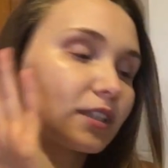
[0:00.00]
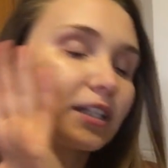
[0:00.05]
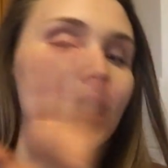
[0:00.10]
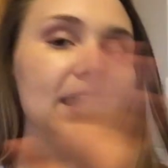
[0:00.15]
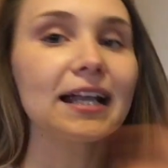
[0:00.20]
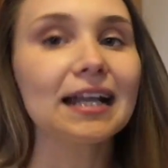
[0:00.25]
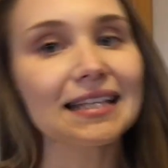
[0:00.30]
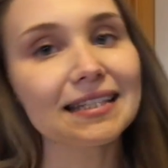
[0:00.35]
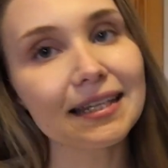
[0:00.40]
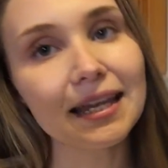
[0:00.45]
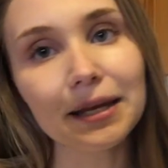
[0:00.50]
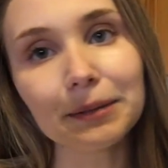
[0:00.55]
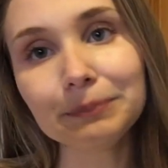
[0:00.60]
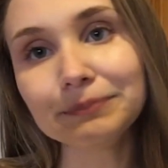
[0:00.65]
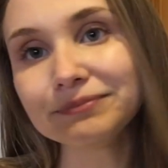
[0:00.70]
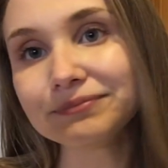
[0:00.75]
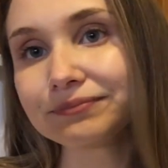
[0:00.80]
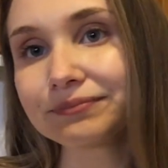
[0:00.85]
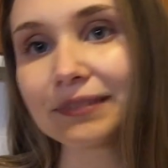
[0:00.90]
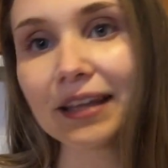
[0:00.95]
Like I said,
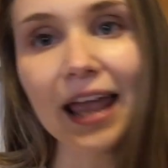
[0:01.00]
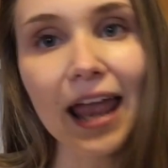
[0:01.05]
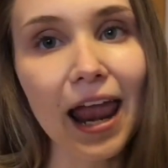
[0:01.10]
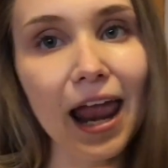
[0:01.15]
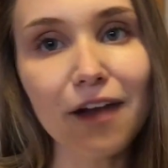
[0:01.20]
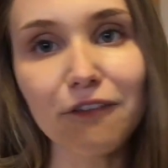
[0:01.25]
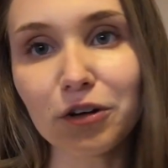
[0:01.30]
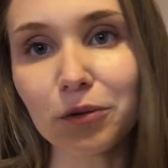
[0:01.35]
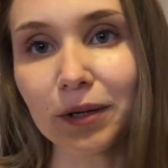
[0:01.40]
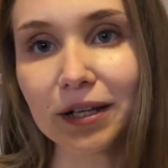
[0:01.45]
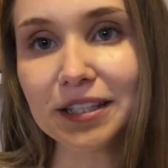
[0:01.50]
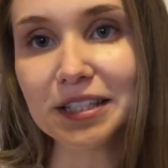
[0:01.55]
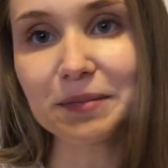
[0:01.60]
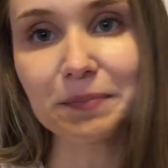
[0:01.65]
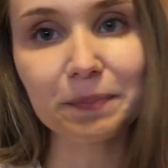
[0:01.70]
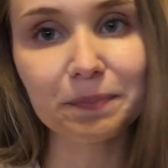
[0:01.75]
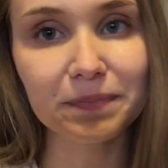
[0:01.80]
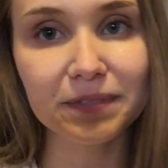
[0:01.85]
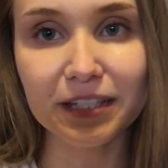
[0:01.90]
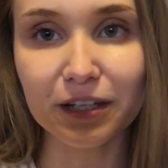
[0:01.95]
everyone's
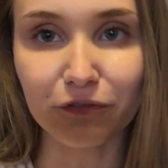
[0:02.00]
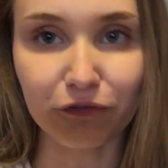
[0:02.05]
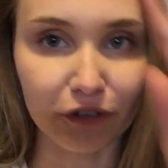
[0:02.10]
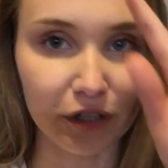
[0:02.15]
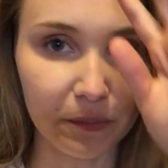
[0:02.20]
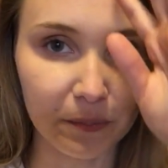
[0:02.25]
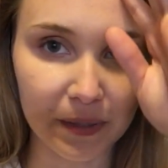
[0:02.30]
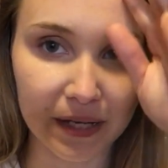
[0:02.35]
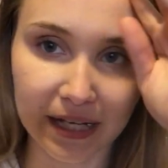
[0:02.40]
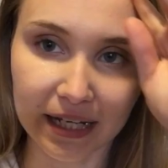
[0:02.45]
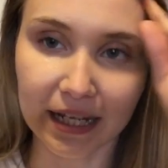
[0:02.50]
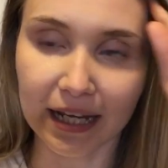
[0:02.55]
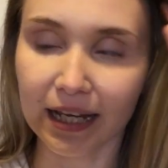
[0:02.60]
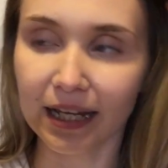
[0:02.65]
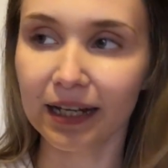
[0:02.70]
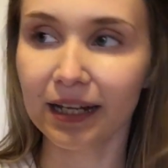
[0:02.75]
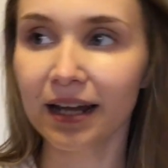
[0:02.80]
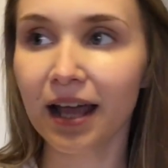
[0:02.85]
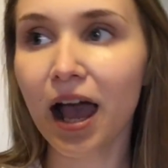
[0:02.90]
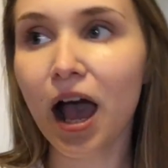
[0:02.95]
different
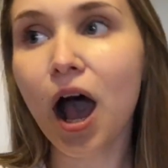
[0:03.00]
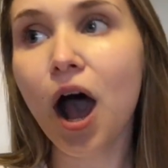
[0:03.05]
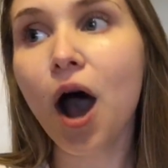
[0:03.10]
opinion.